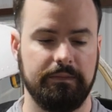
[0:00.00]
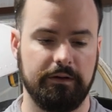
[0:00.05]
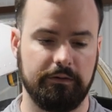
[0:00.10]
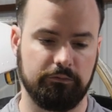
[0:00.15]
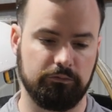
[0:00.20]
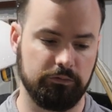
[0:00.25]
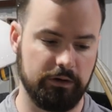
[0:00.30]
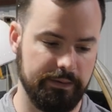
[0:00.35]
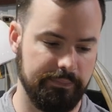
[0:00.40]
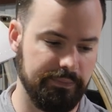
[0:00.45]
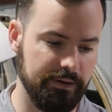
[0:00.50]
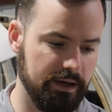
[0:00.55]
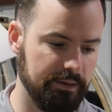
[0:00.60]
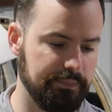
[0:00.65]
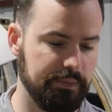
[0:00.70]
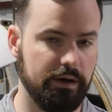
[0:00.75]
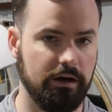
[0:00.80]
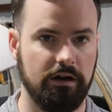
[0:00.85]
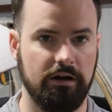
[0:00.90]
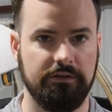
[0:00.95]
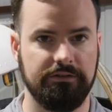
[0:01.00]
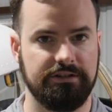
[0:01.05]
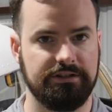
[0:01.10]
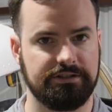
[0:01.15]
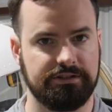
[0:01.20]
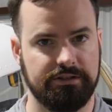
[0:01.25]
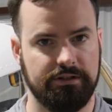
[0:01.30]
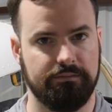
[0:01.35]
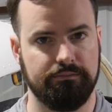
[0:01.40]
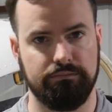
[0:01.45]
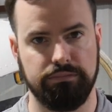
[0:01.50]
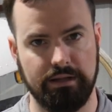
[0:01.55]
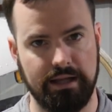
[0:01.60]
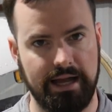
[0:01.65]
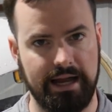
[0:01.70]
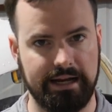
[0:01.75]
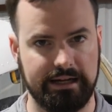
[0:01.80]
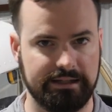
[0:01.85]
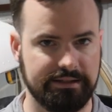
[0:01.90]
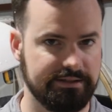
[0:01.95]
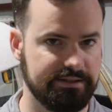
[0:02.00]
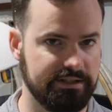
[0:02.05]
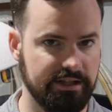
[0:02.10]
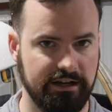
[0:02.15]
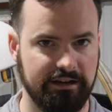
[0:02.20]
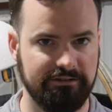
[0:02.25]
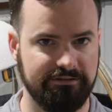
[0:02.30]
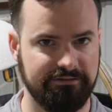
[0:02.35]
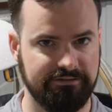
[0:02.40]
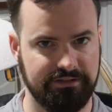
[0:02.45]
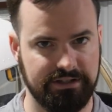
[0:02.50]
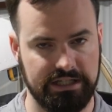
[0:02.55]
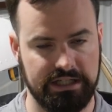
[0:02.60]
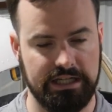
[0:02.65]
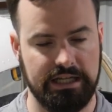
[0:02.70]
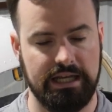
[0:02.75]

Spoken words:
rip up all this black stuff,